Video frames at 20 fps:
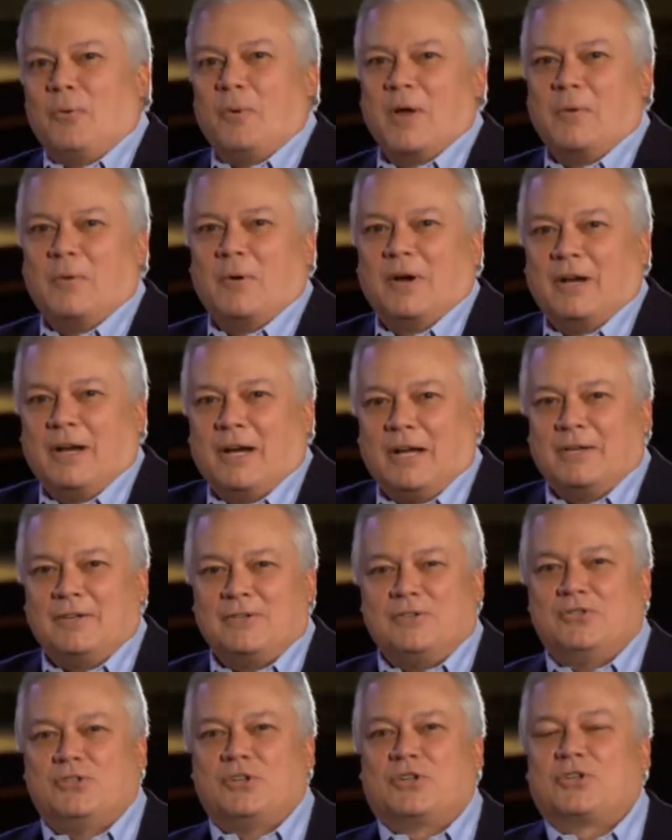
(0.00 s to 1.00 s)
You know, we
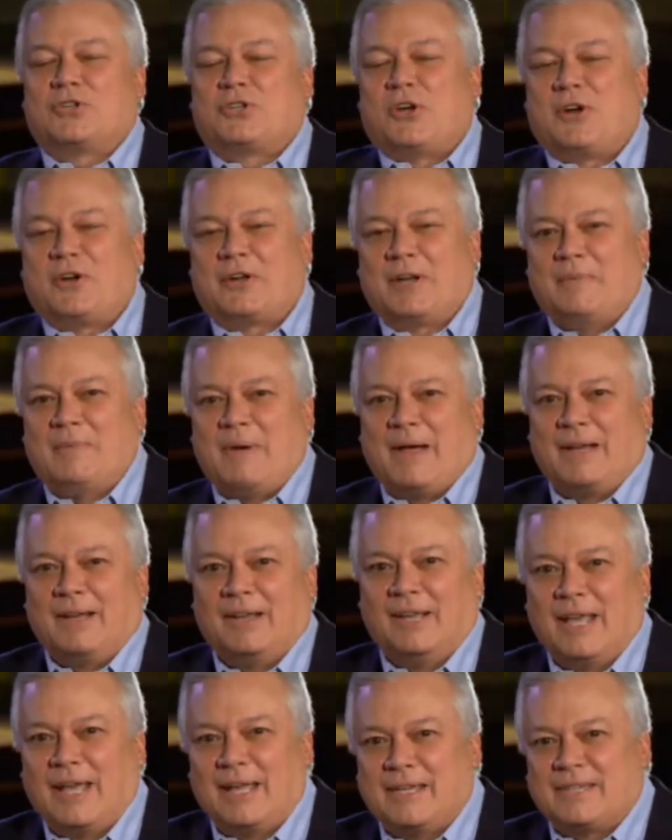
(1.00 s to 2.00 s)
were just talking
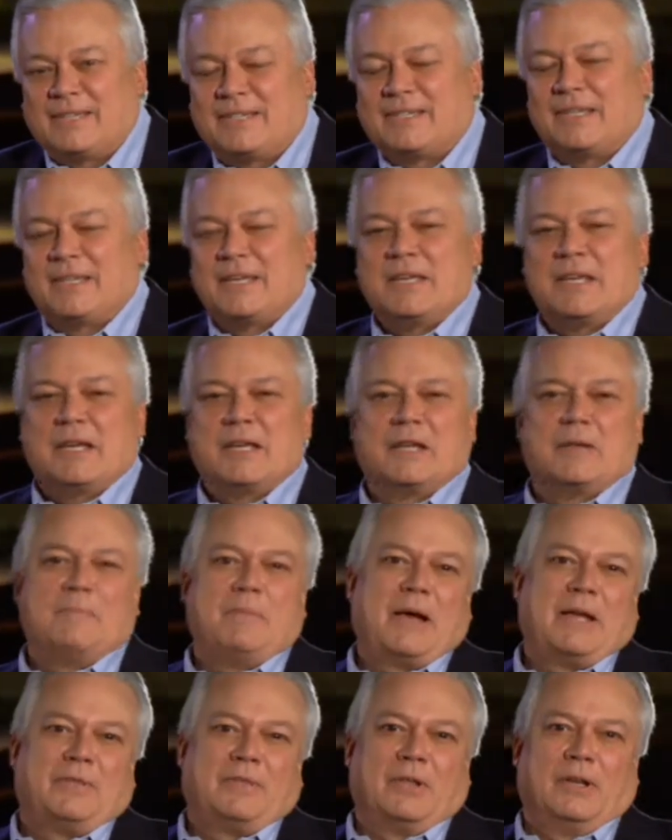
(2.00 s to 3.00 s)
about legacy and
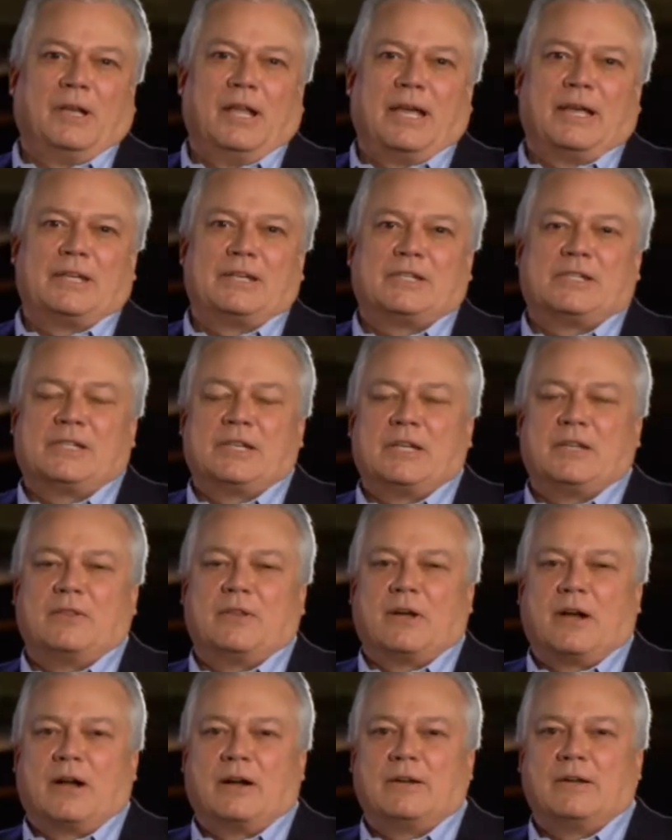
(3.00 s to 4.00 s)
about the
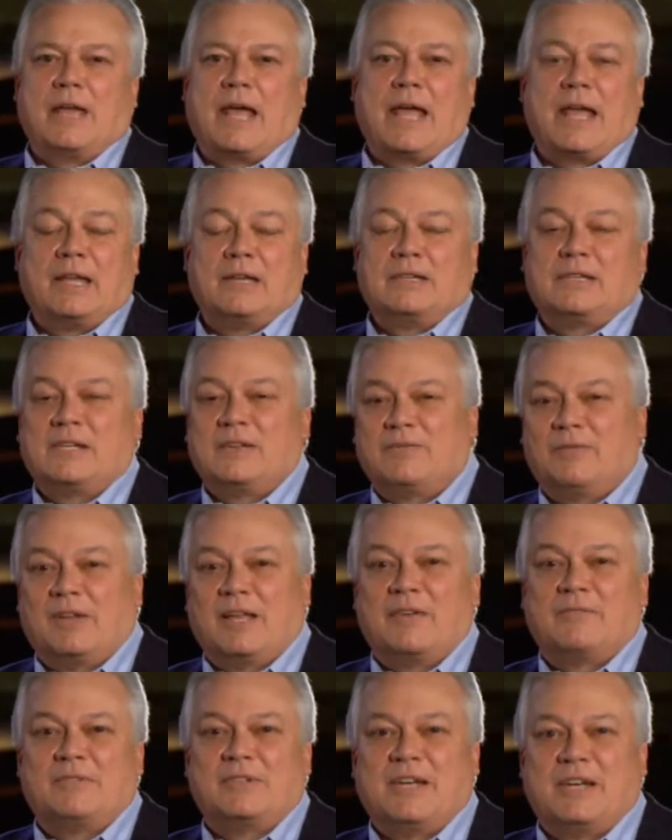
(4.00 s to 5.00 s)
legacy that our dads
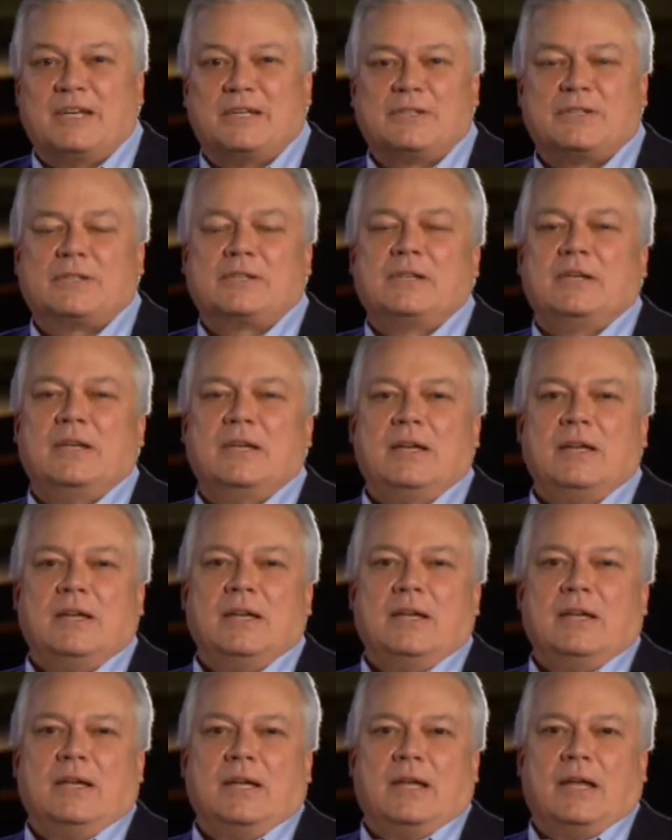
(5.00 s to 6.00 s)
have left us,
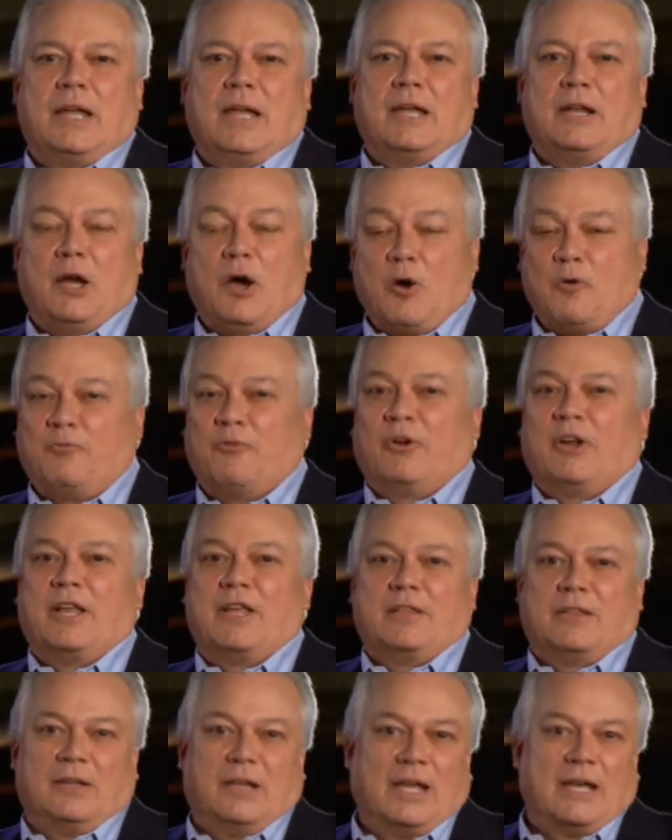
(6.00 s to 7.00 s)
and
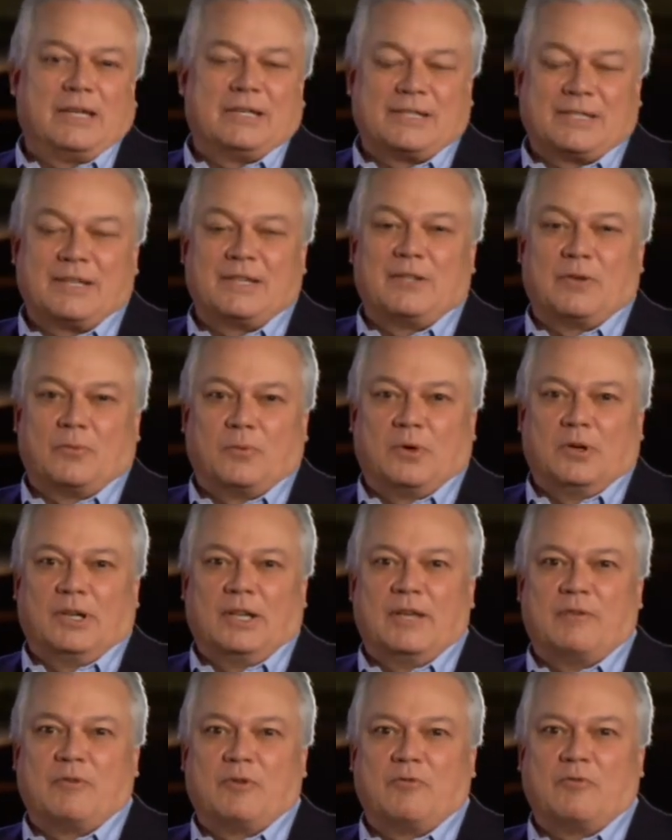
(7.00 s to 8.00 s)
hopefully the legacy that
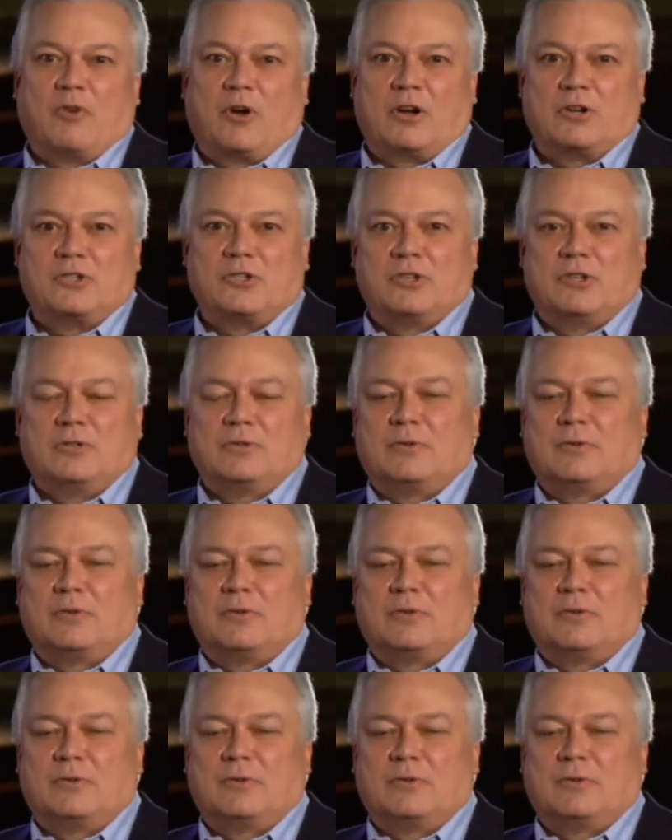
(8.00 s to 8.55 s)
we're leaving for our